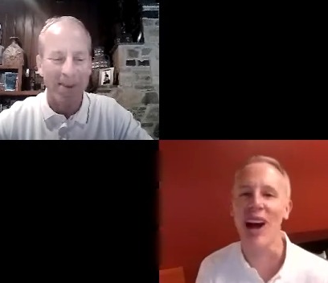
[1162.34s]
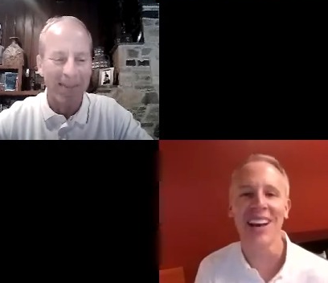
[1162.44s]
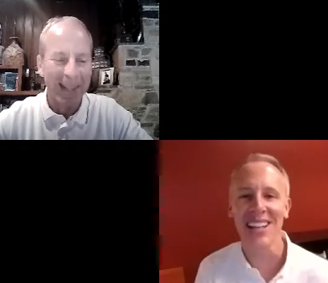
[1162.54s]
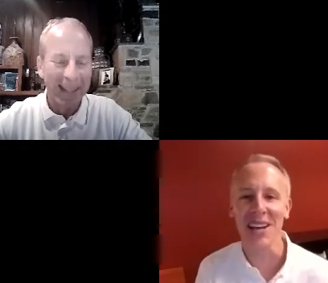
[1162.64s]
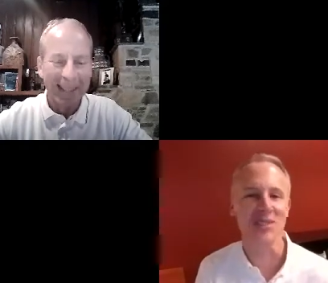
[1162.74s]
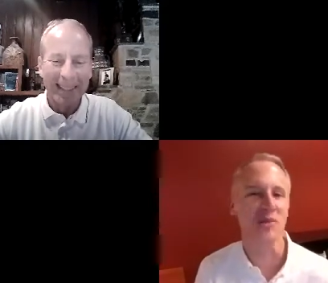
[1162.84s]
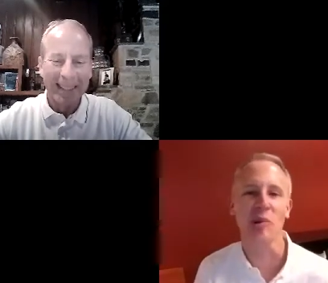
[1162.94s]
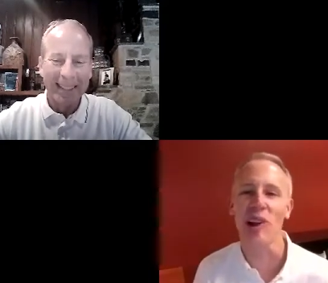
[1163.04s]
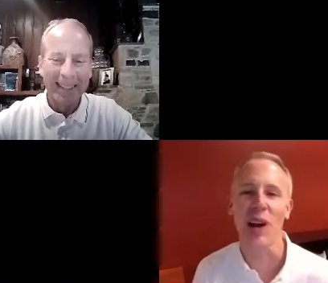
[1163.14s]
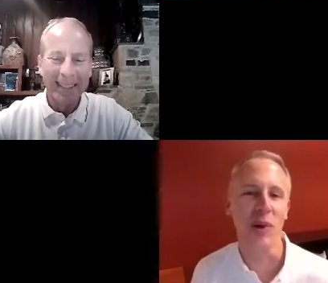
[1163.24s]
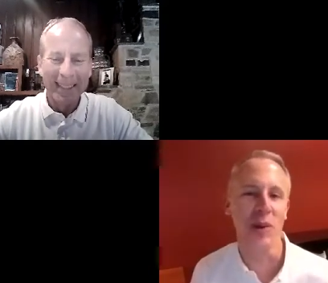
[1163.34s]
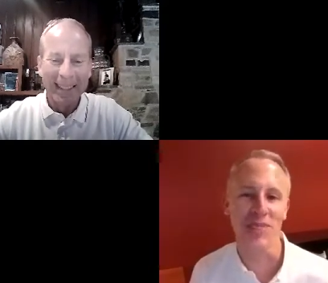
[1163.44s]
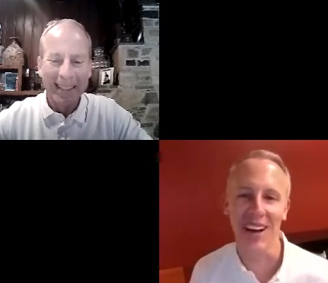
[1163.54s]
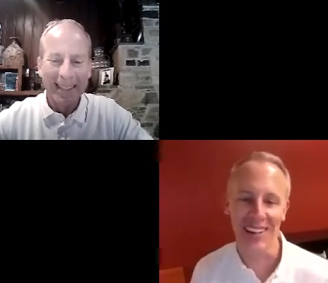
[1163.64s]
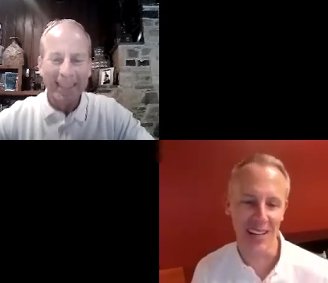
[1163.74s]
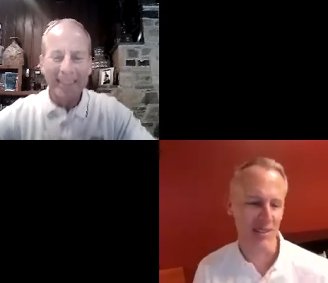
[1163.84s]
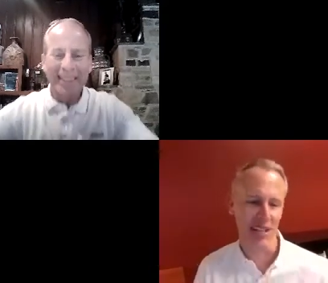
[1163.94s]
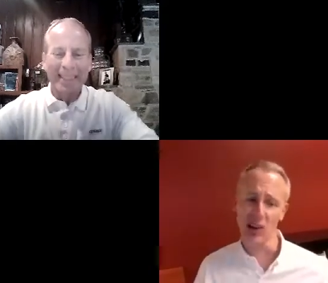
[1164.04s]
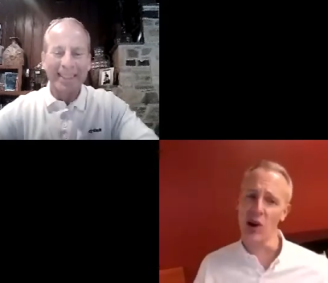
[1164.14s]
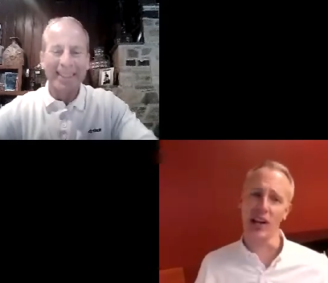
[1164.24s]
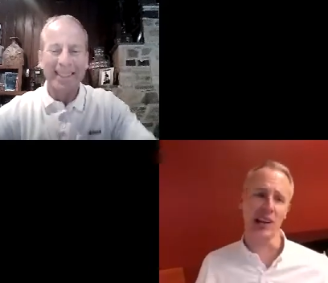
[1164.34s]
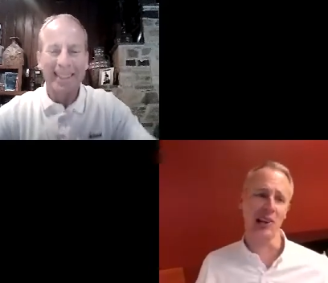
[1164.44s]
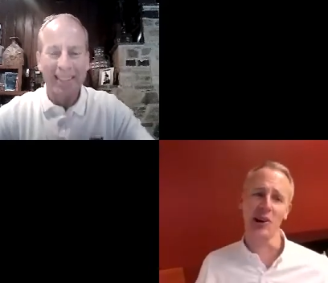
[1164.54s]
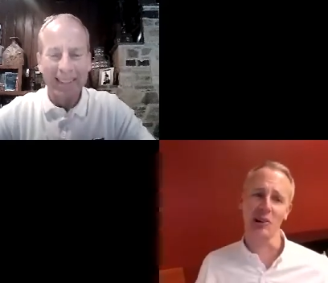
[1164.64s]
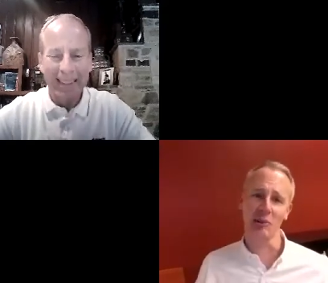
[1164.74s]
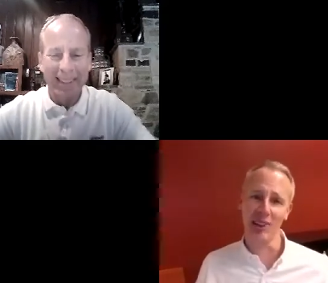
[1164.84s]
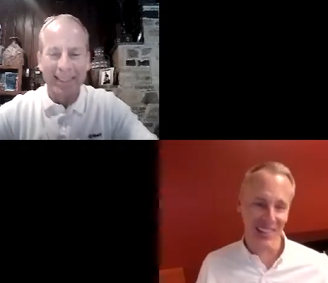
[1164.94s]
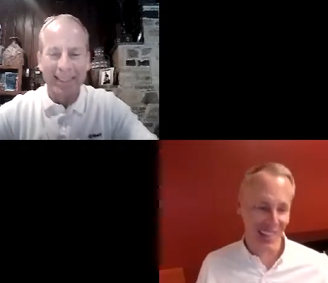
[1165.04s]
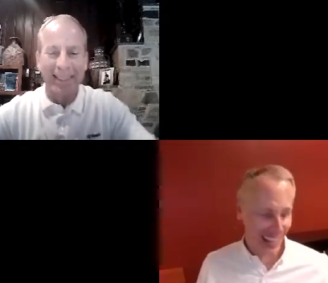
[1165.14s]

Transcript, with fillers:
Speaker 1: that that's the word I whipped out. He was like, no, I got a longer one.